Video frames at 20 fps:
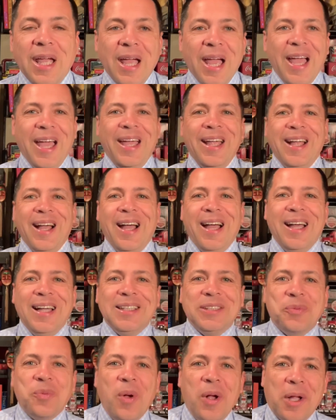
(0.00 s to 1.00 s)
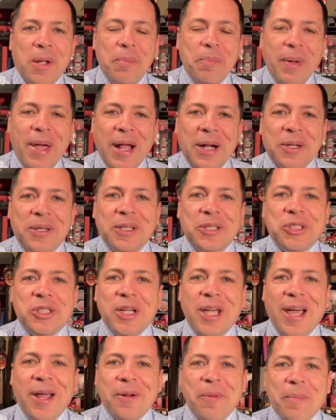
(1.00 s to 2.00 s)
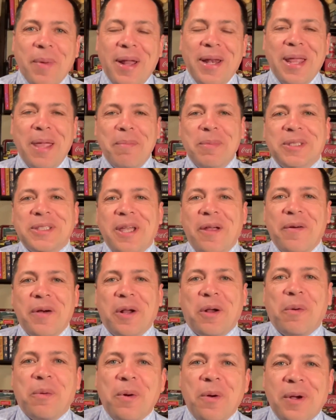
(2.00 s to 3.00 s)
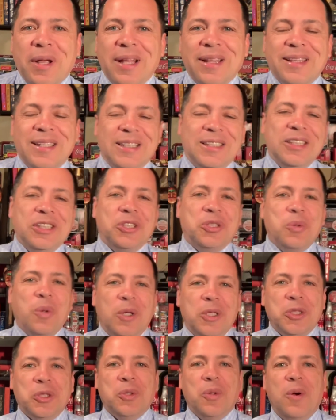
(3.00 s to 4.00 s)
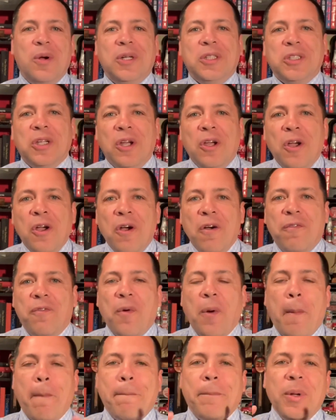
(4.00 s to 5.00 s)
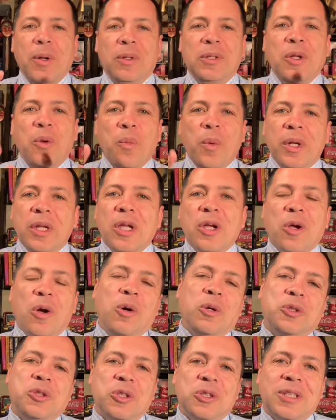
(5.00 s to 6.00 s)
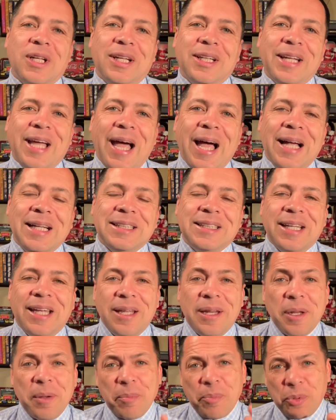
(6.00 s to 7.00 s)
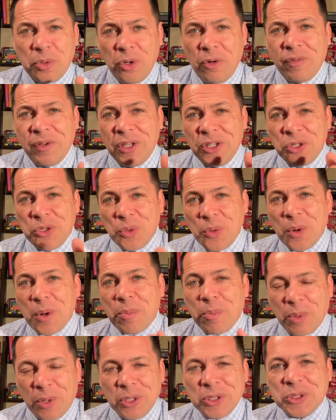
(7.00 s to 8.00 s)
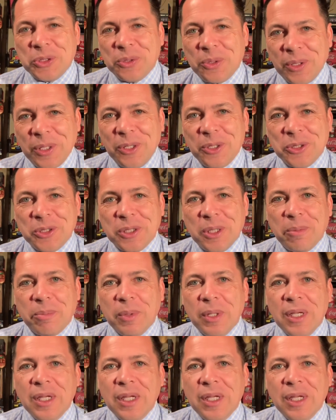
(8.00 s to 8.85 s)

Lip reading: Hey guys, welcome back to the channel. My name is Eric Aroka. This is your source for building winning cultures that last and improving your personal leadership.